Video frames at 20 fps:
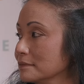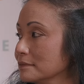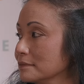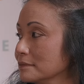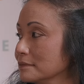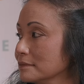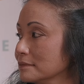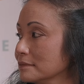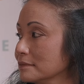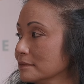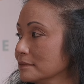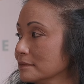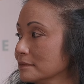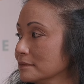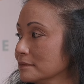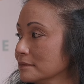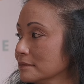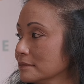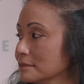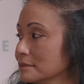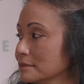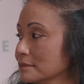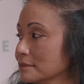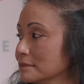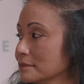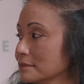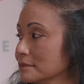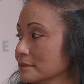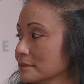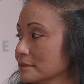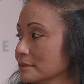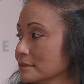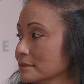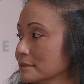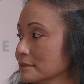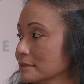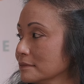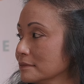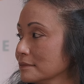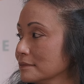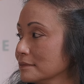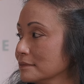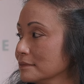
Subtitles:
The person shown says nothing.